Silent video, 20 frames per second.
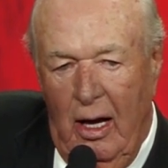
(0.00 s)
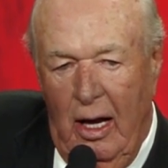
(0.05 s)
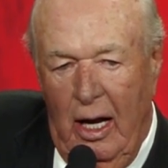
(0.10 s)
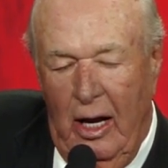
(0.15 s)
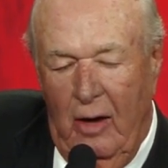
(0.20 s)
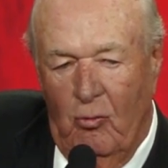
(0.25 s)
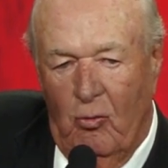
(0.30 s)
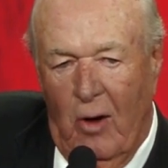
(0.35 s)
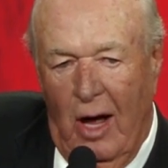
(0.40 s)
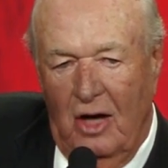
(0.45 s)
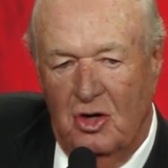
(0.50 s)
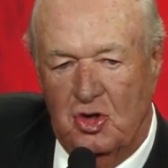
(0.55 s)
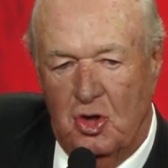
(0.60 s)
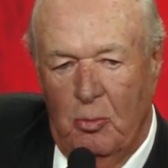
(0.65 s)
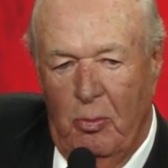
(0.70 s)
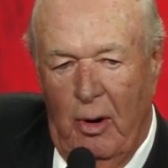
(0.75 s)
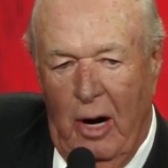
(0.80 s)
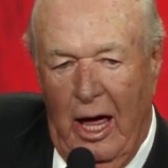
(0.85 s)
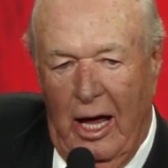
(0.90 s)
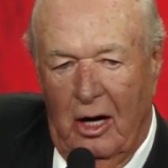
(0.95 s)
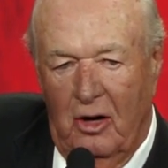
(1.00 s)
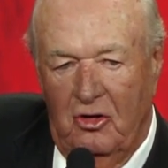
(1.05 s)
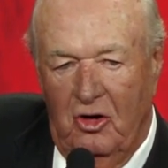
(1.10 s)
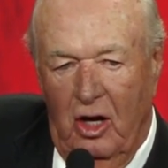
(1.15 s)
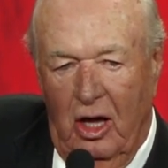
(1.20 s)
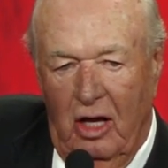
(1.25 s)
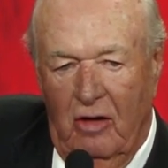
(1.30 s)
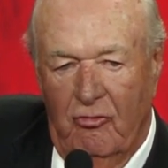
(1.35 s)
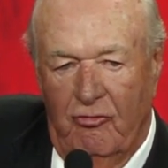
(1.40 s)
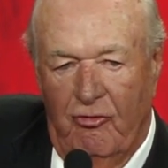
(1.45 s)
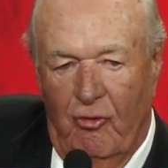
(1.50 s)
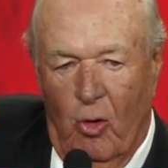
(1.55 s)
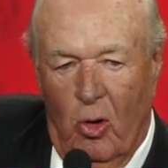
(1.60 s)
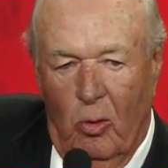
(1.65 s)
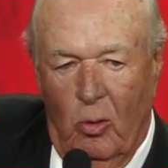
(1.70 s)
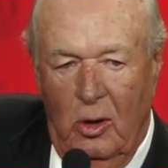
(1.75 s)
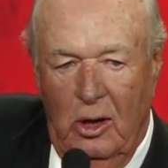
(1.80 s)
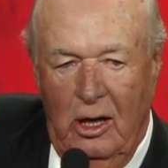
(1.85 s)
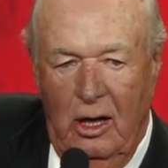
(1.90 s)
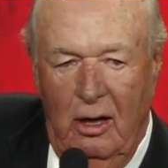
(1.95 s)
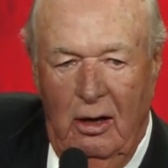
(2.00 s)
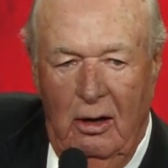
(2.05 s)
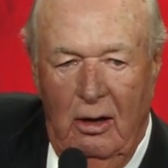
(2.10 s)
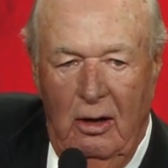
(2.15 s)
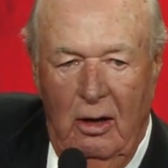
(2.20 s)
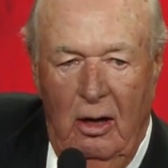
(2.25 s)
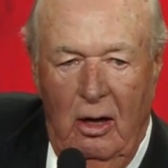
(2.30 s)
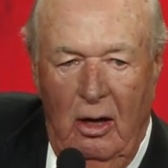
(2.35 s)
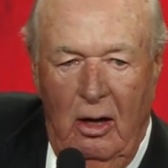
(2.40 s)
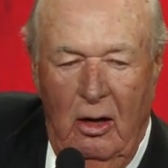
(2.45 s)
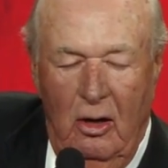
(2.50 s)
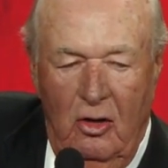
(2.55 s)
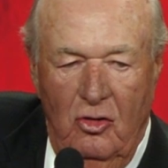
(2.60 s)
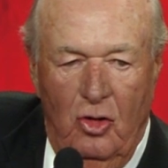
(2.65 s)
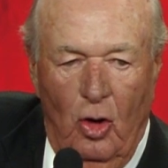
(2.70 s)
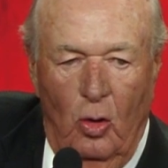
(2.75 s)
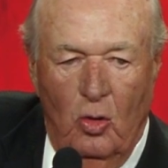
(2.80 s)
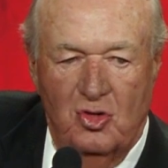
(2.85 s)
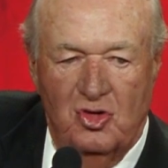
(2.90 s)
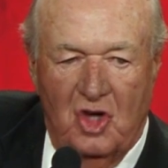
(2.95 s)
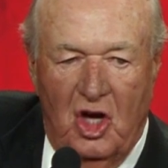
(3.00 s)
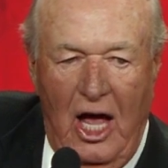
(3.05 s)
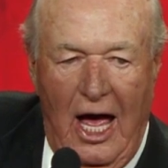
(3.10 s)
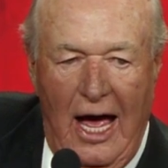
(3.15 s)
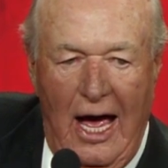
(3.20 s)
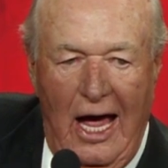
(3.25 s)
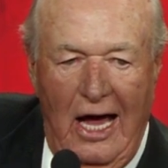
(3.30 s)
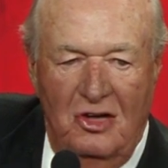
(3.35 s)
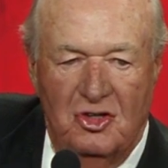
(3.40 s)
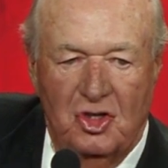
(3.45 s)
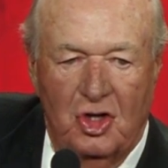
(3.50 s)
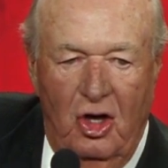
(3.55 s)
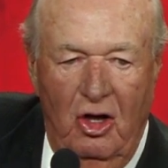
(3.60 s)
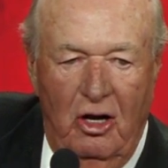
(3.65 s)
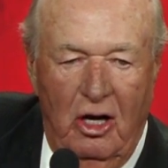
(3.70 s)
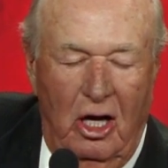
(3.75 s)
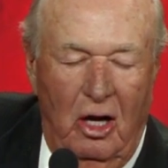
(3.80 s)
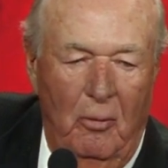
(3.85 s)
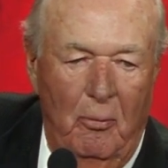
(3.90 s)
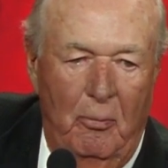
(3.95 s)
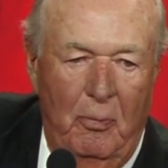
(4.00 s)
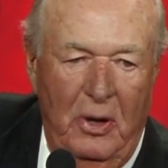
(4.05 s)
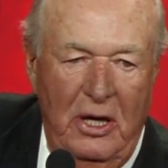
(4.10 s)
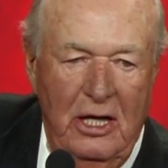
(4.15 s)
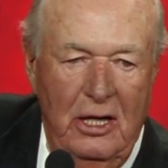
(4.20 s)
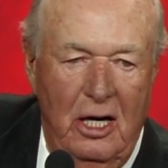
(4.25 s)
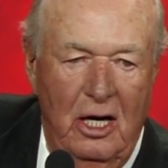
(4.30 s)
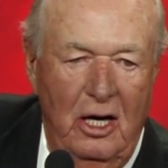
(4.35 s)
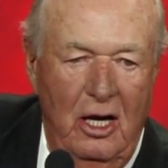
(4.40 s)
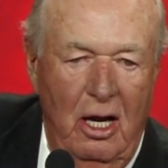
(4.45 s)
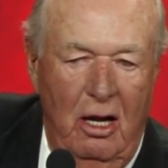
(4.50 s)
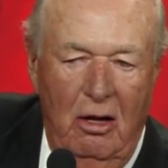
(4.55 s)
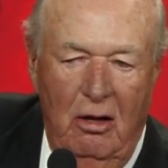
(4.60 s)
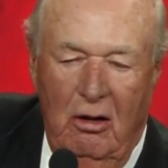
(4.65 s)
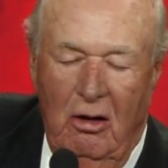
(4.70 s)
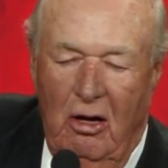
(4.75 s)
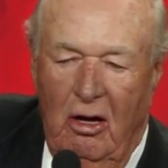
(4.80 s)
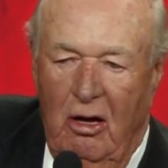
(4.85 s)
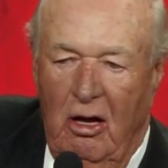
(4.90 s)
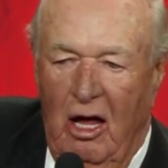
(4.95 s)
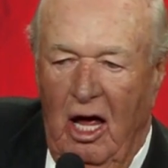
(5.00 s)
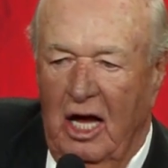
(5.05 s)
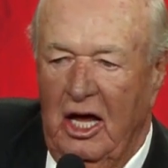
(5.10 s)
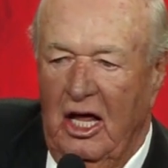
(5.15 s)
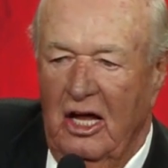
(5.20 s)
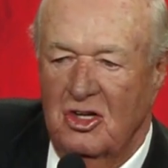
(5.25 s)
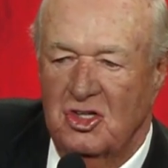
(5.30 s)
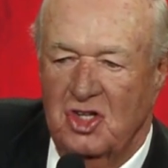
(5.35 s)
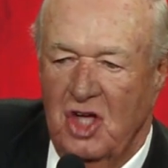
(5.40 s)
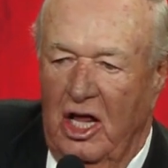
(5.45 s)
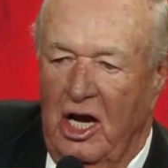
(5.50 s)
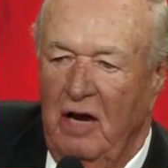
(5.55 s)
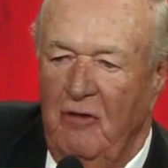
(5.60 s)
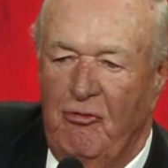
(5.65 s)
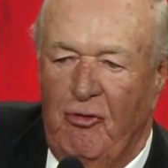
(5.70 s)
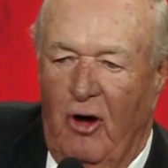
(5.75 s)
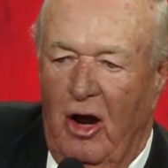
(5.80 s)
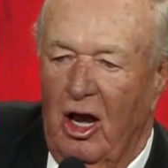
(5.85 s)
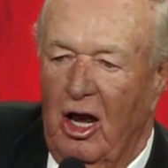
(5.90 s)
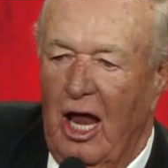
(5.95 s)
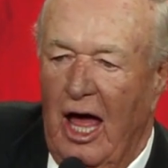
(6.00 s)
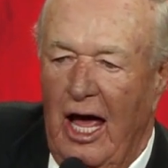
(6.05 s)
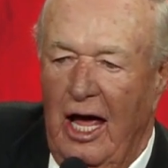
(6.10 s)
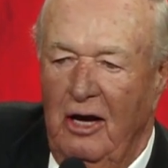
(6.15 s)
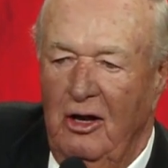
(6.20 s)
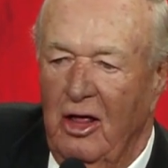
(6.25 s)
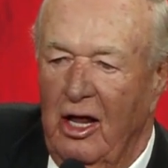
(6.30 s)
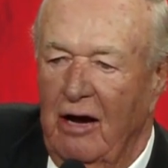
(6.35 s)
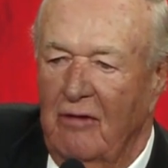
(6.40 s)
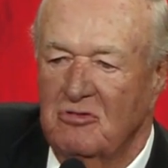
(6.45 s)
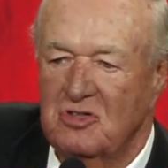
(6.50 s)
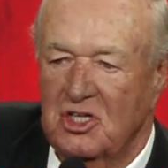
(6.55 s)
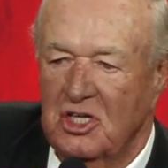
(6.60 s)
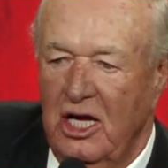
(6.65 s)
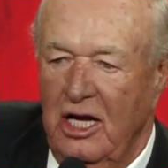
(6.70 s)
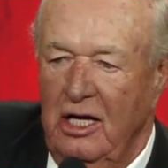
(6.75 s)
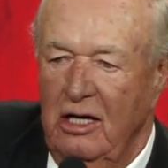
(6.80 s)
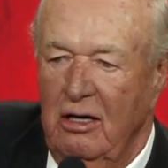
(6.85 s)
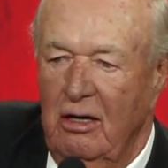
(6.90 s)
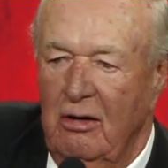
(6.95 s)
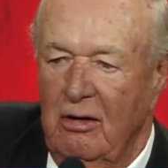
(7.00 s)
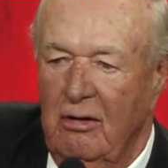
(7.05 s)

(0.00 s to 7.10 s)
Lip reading: and Roger Brown at the other forward. Those guys could have competed against any front line that I've seen.